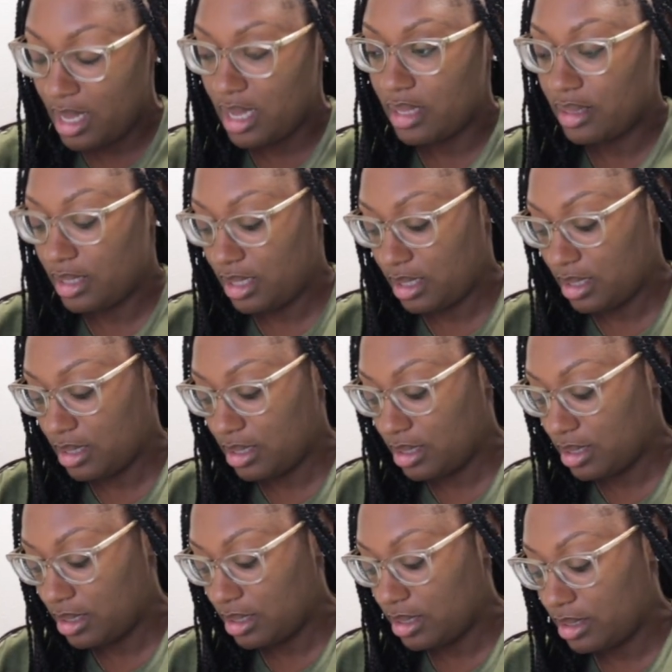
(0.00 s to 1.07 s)
And
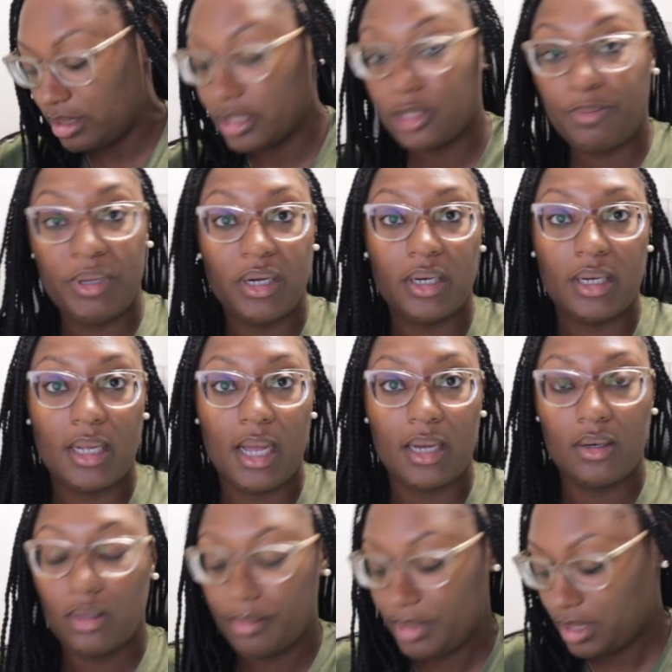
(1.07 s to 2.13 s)
then the spirit got
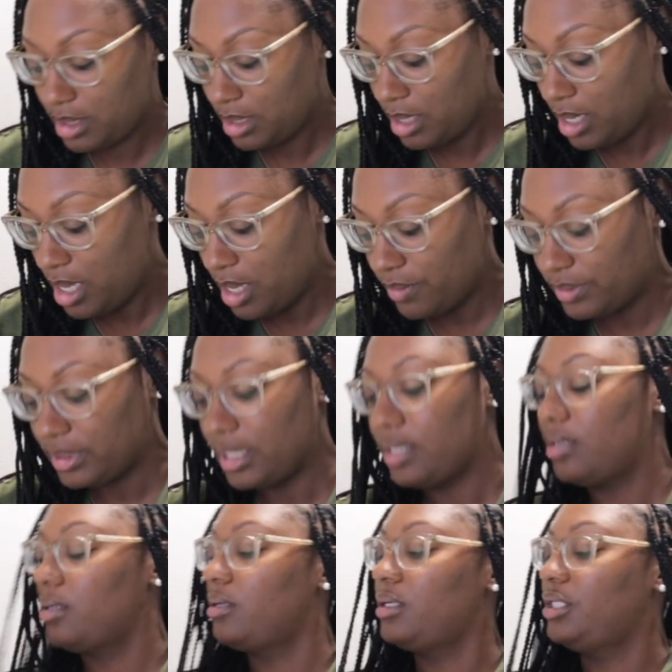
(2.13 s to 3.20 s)
on me. It was like,
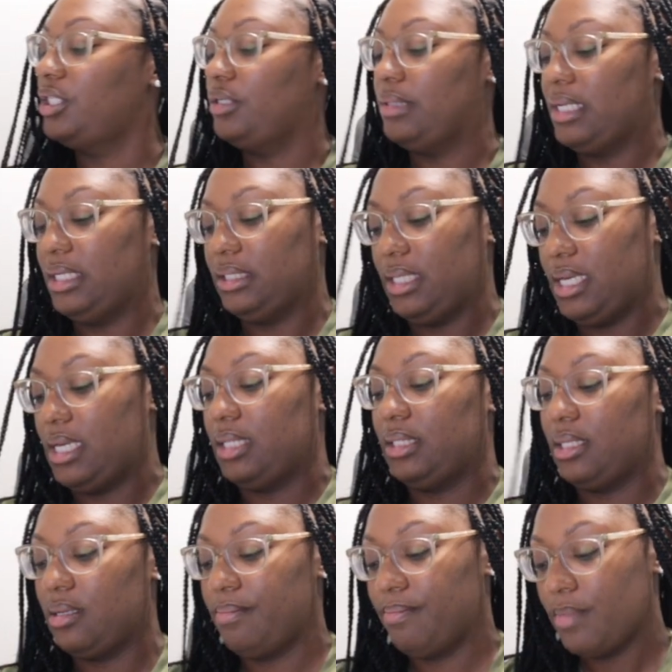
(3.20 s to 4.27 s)
girl, get your lazy ass
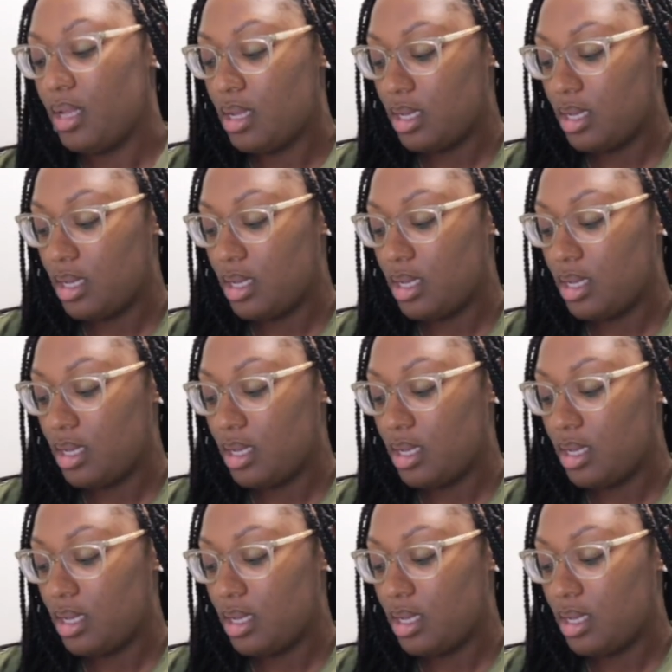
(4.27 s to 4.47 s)
up.